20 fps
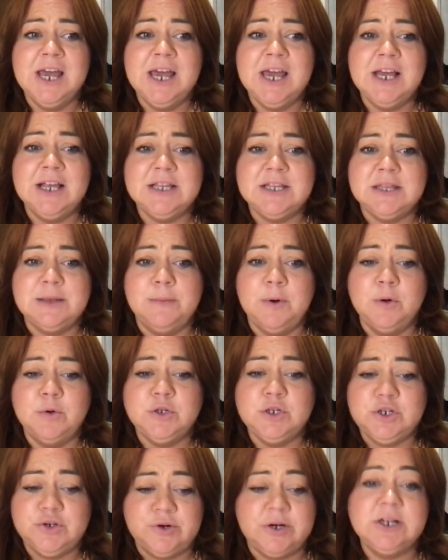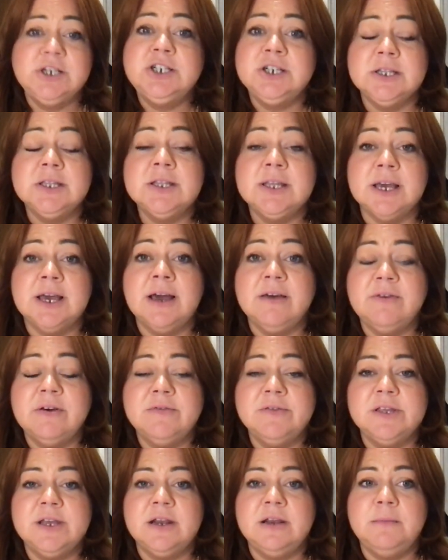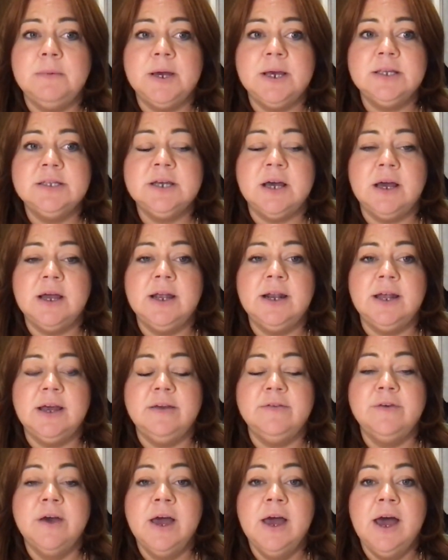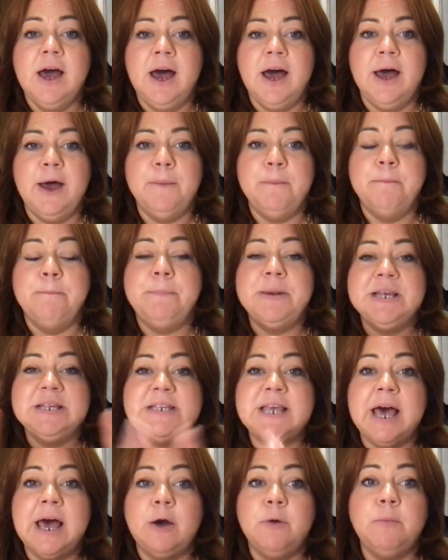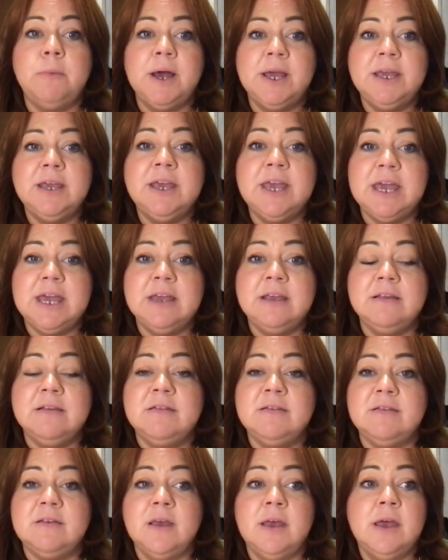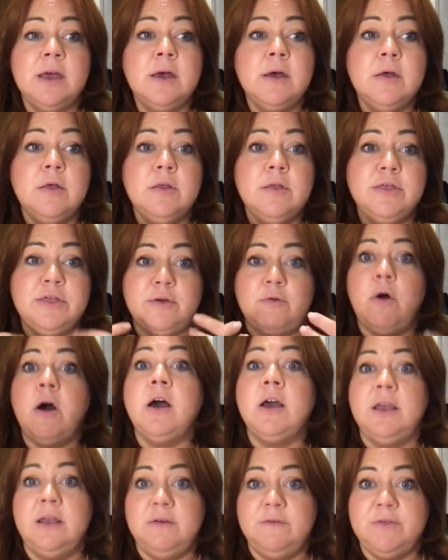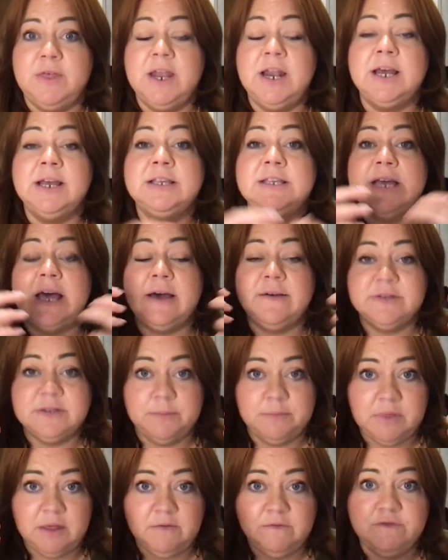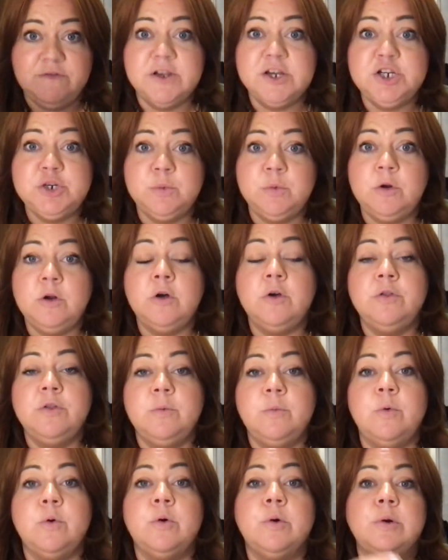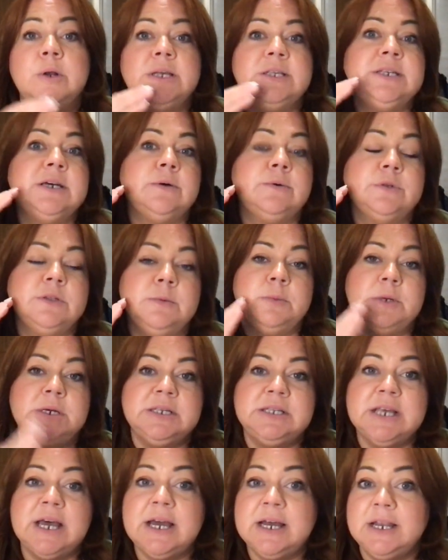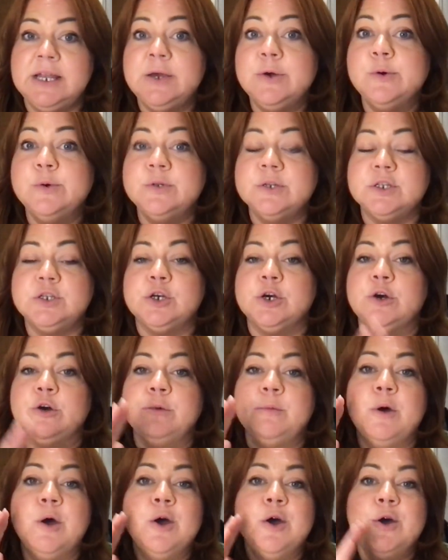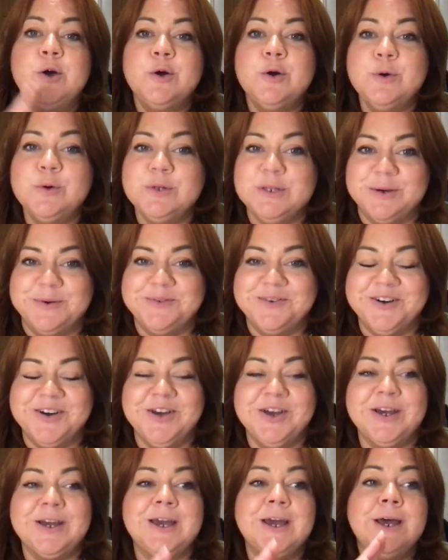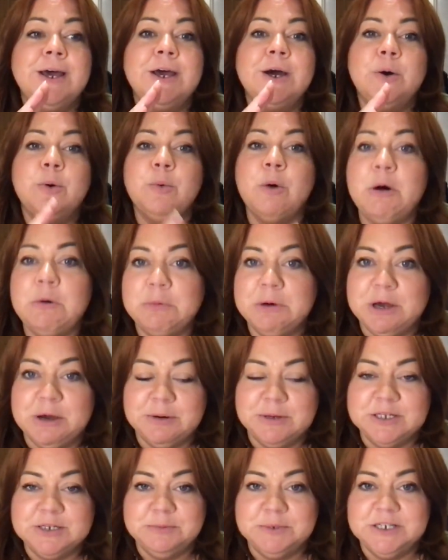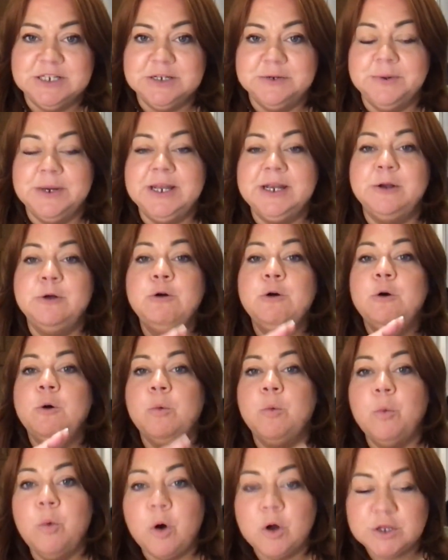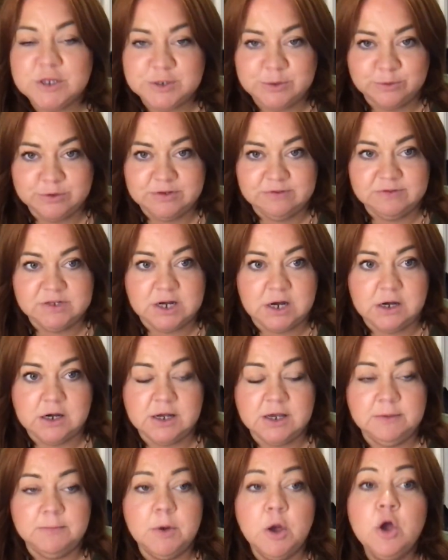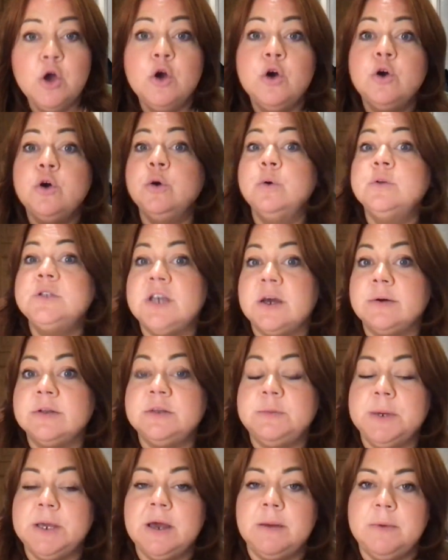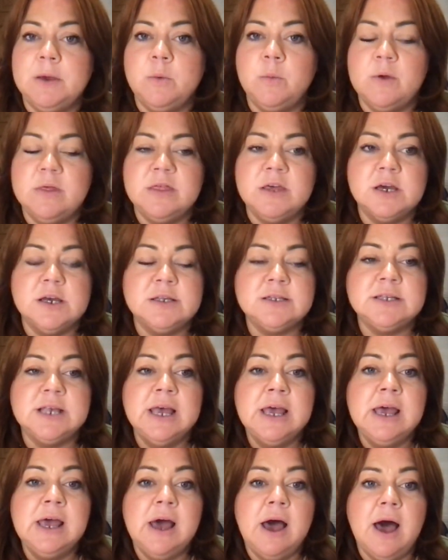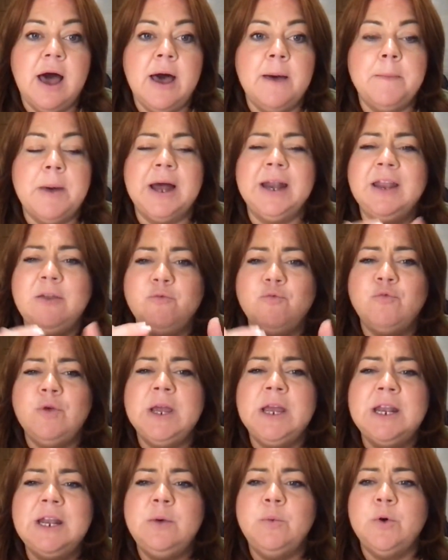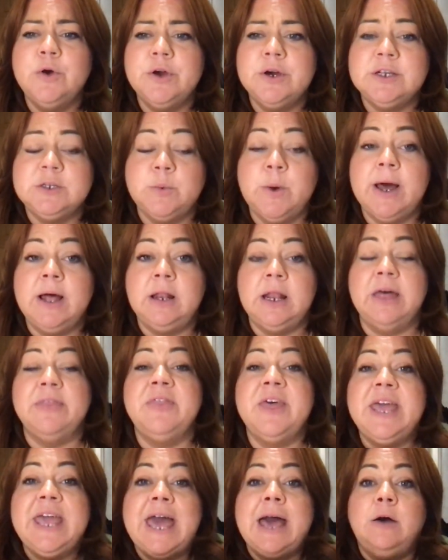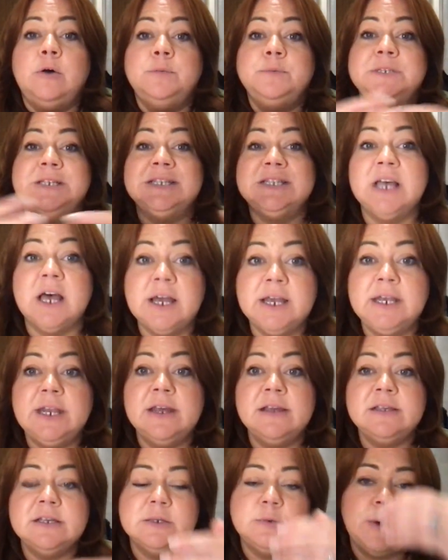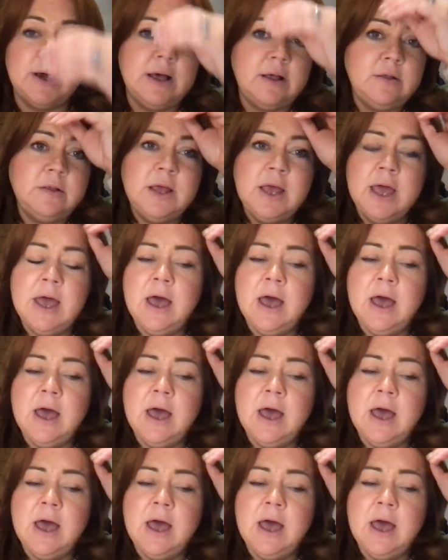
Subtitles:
It's the most structured thing I've ever done in my entire life. But it's how my kids thrive. They like to have something visual on the wall. It tells exactly who's at home, who's at work, what we're going to be doing, what sort of time, who's going to be coming with us. And it really works well. And they help design it as well.